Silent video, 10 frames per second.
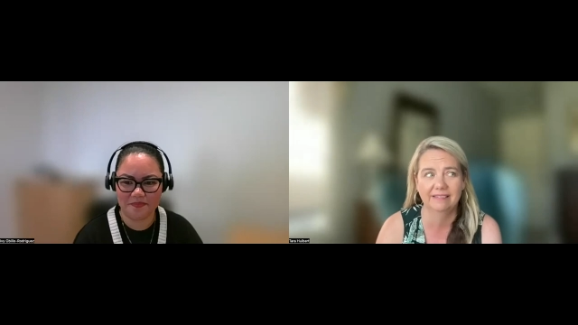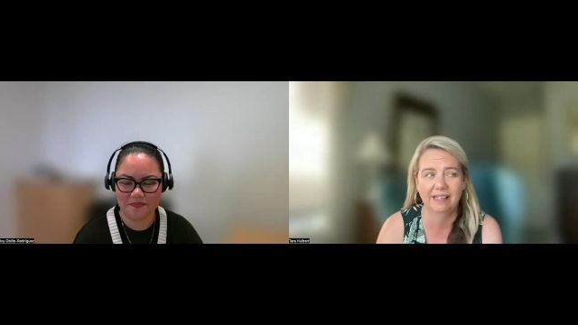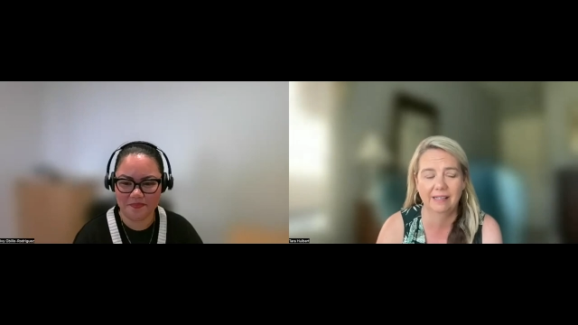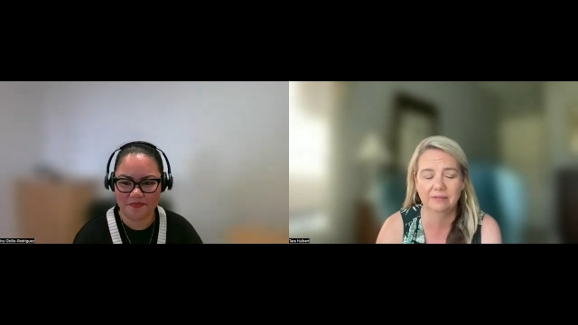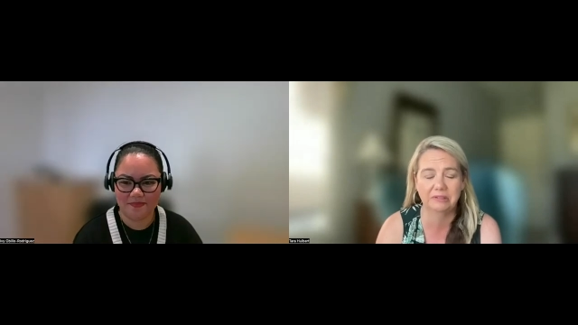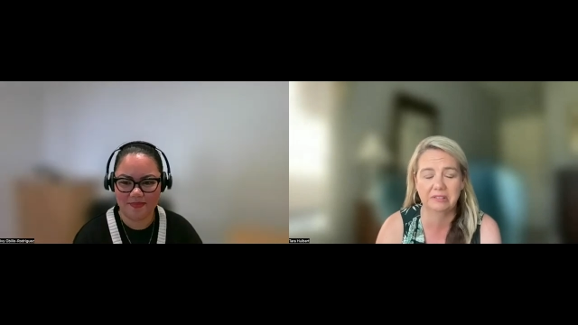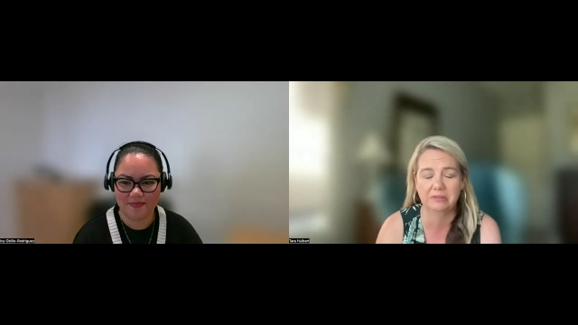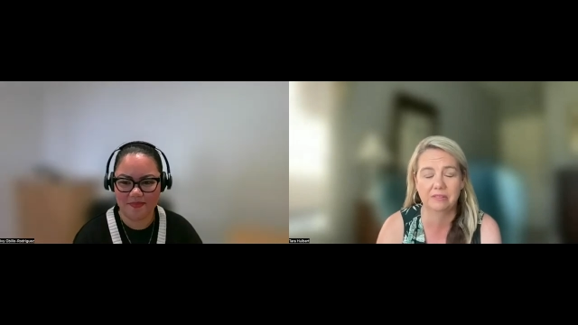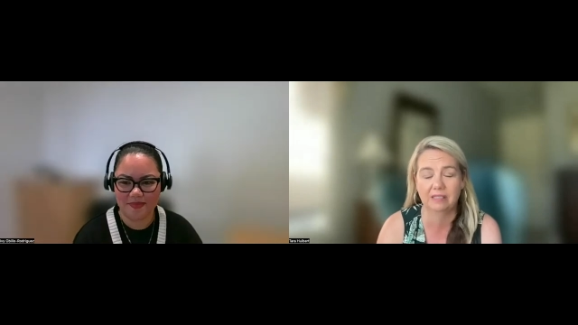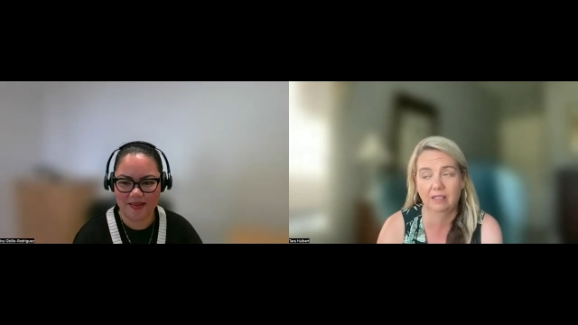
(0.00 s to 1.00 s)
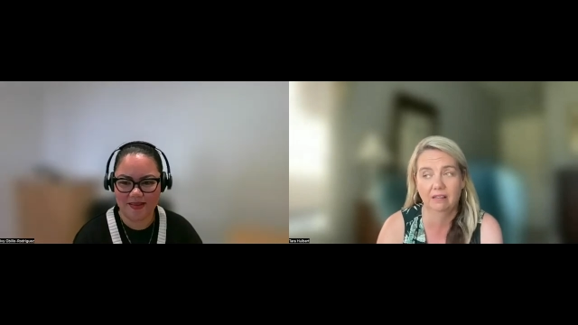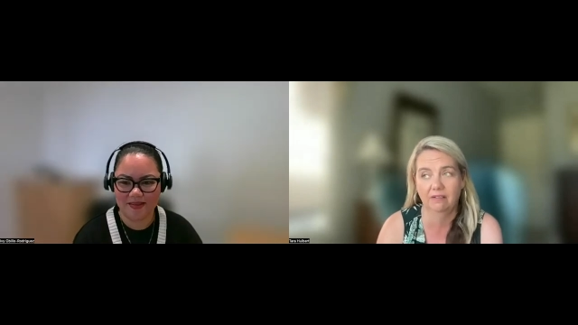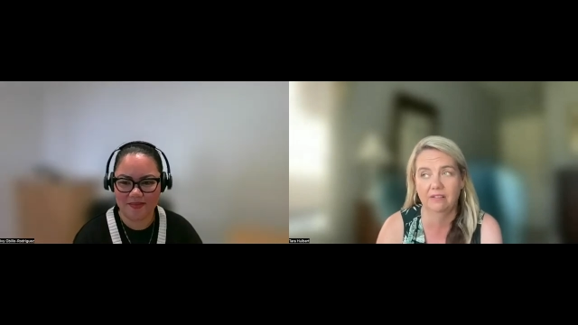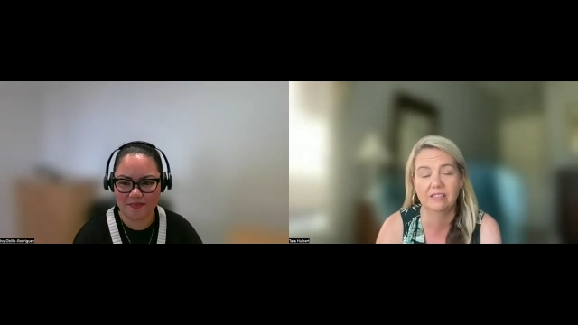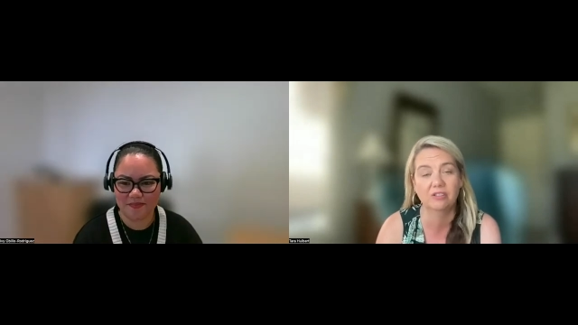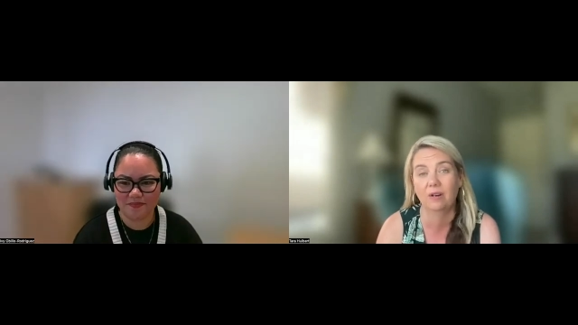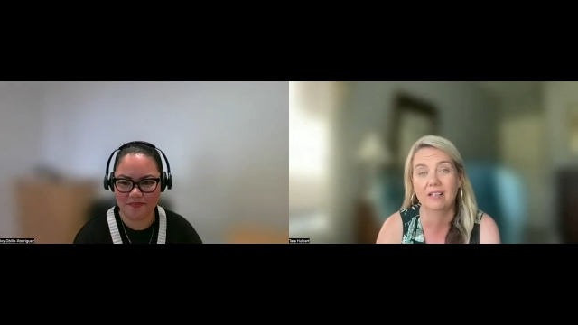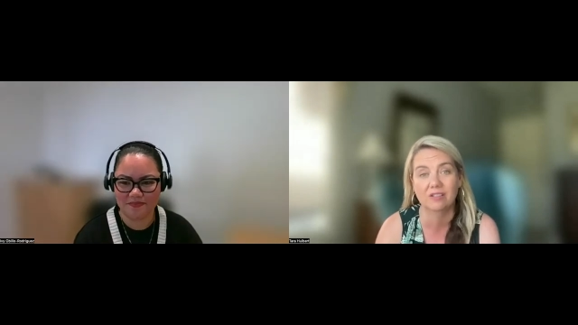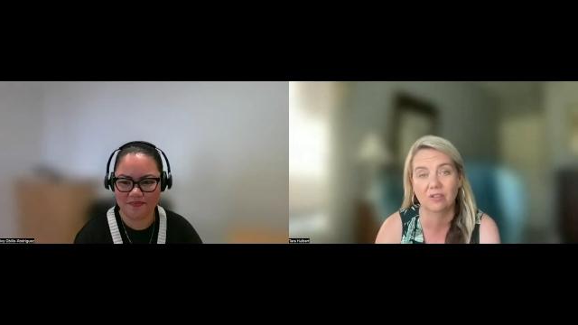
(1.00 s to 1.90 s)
Speaker 1: I just was like, oh, this is great.